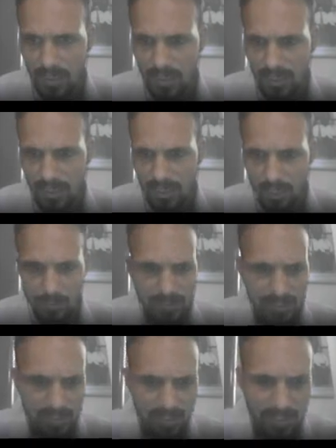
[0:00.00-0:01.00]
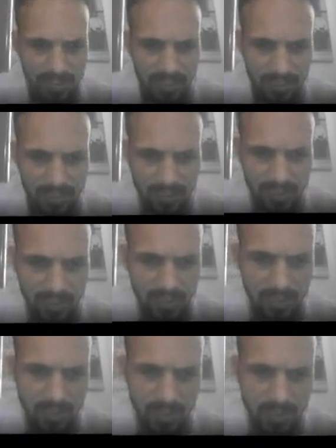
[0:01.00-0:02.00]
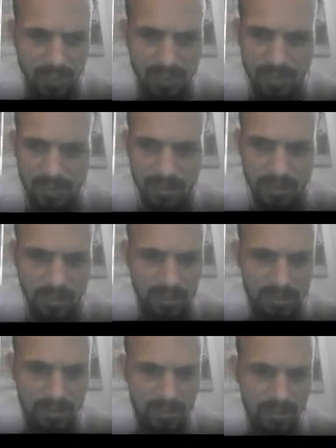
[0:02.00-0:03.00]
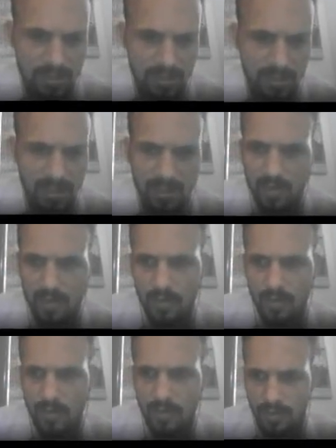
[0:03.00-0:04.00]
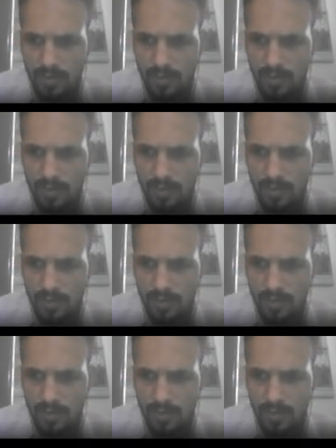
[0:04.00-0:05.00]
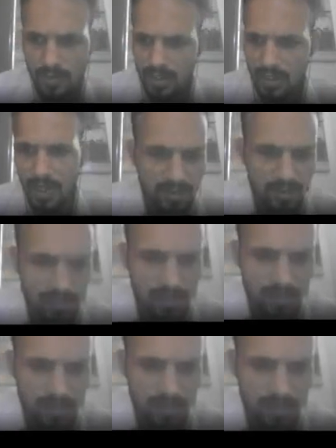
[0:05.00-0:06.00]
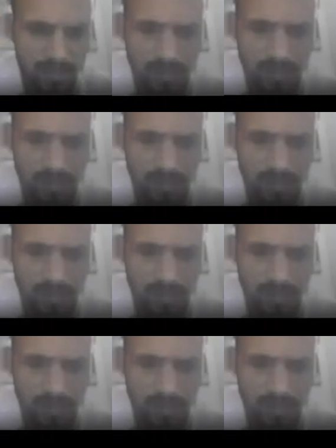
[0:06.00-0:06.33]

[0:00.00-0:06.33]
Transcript: this heat emission rate, that is dq divided by